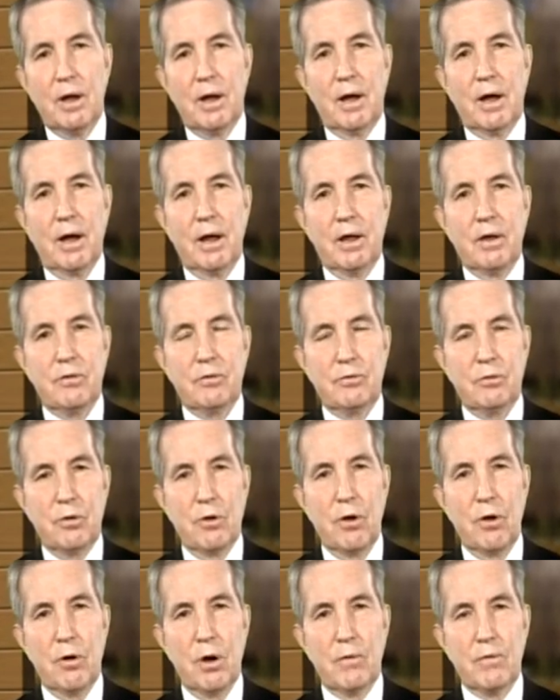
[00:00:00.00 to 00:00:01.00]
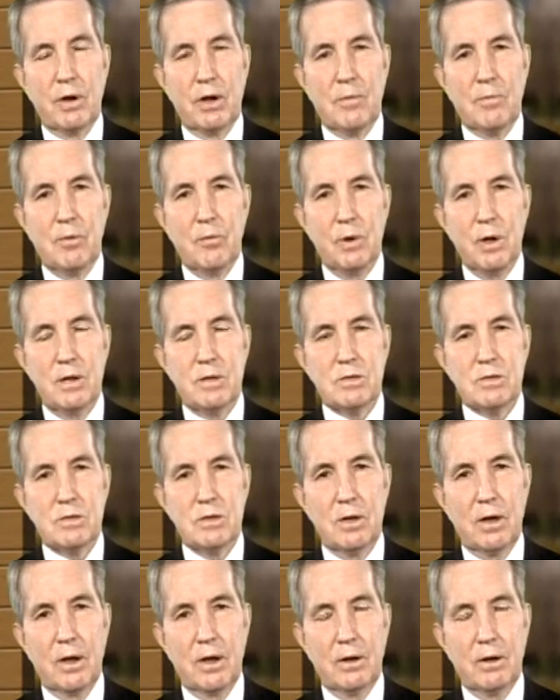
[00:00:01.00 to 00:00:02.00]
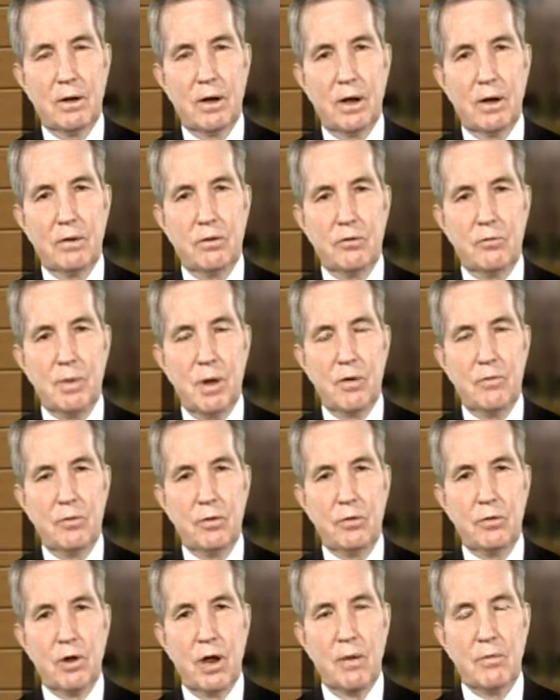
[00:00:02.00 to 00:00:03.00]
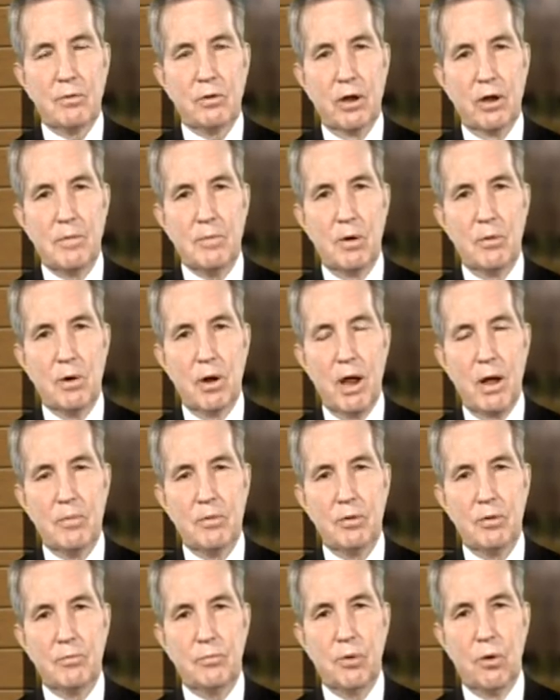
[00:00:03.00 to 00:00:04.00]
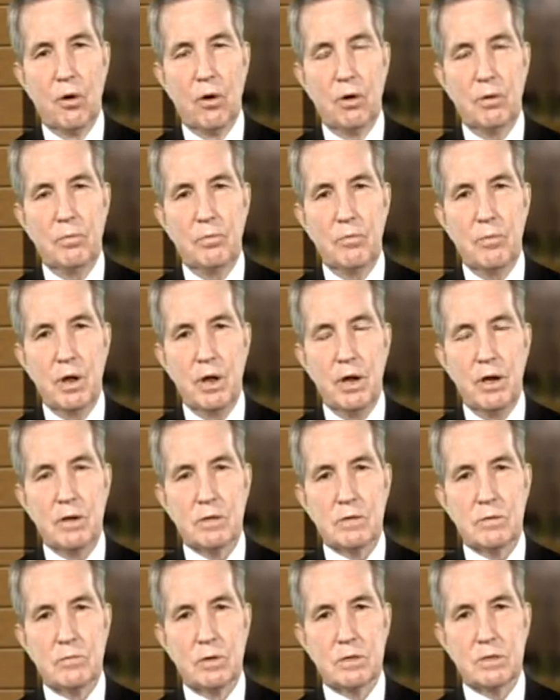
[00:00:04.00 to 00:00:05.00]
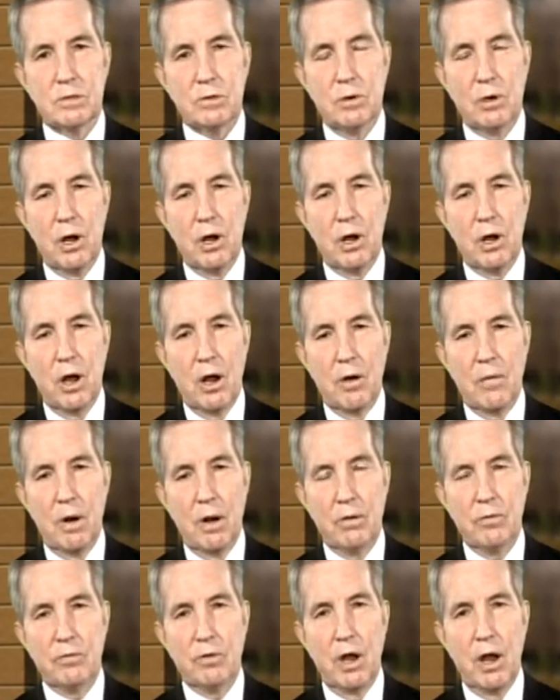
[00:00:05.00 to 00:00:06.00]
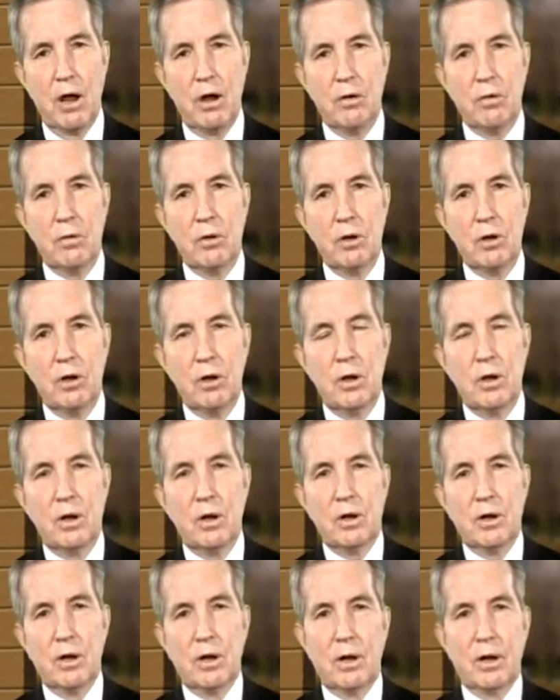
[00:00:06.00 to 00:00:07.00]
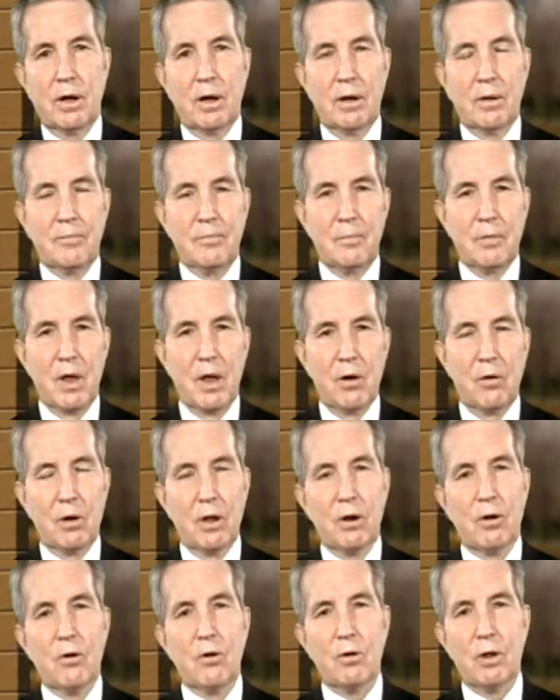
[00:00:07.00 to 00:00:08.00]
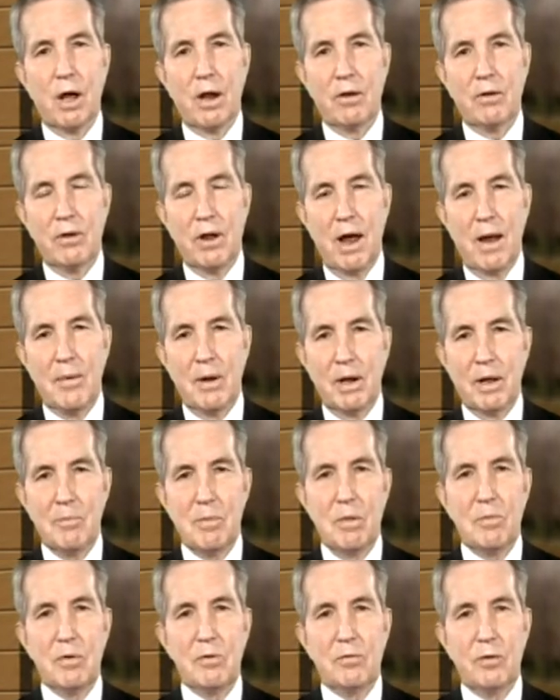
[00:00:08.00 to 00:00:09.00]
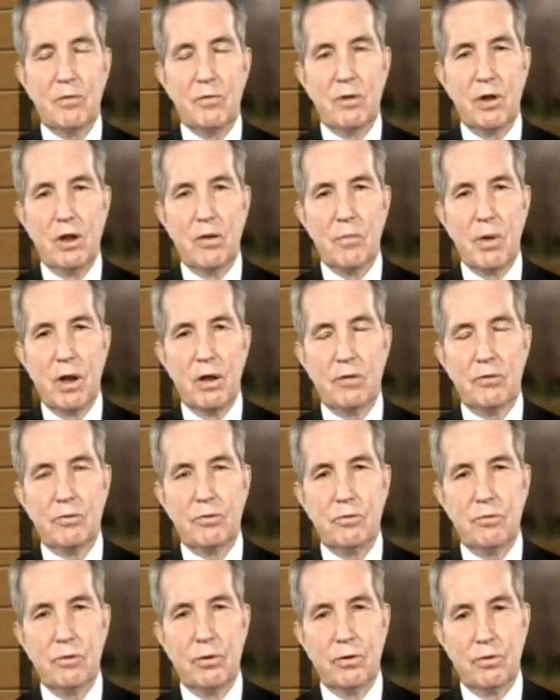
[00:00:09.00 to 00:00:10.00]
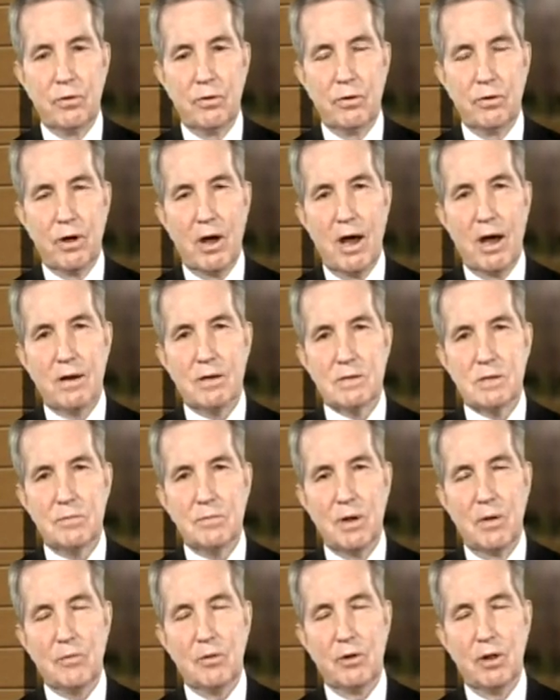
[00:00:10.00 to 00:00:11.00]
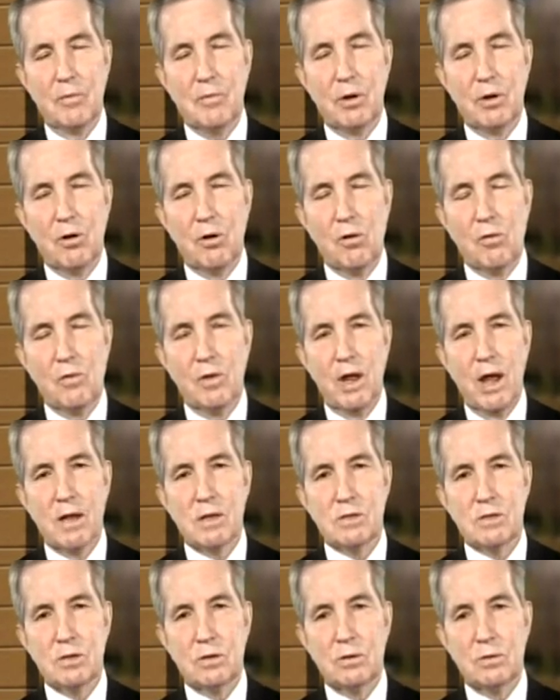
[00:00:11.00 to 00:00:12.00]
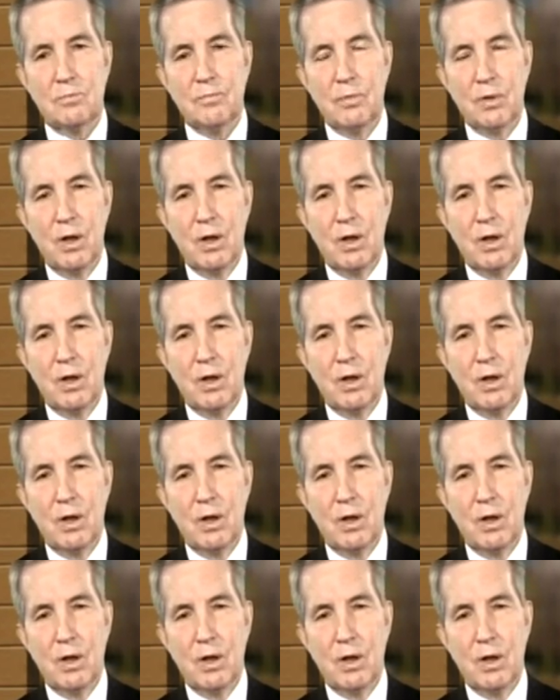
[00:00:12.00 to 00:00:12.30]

As you know, every couple of weeks I spend a few times talking about what happened to board meetings and what's going on around town. I don't get a whole lot of time. I get maybe 15 minutes to talk. Sometimes they let me go over that, so